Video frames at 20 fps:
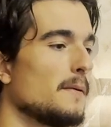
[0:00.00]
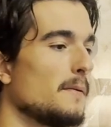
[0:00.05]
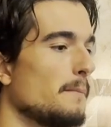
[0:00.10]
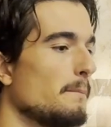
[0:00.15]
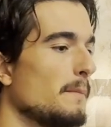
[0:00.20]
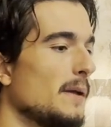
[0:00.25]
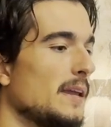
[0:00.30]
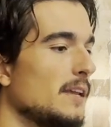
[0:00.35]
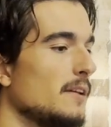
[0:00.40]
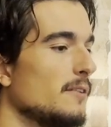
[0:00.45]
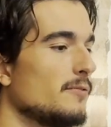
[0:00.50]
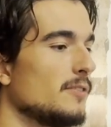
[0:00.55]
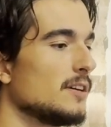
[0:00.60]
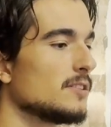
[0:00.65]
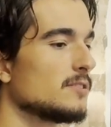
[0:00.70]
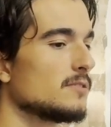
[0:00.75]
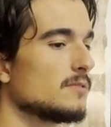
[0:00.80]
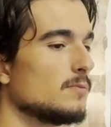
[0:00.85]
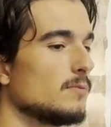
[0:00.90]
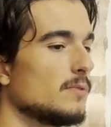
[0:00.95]
Many of
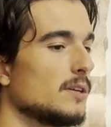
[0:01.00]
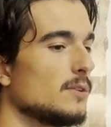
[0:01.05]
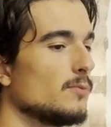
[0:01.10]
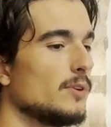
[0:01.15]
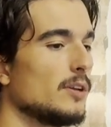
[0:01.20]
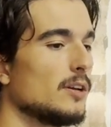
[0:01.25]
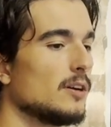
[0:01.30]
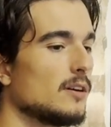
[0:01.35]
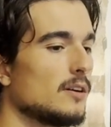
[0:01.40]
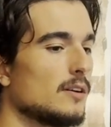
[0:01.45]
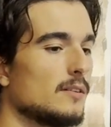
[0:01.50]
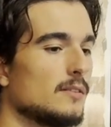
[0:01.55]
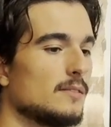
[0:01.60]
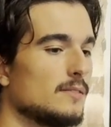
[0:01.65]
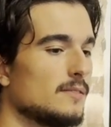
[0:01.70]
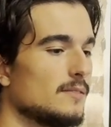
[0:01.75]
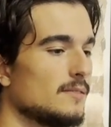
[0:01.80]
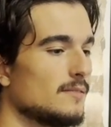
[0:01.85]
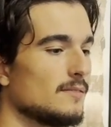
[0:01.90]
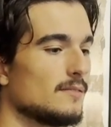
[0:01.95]
us, when we are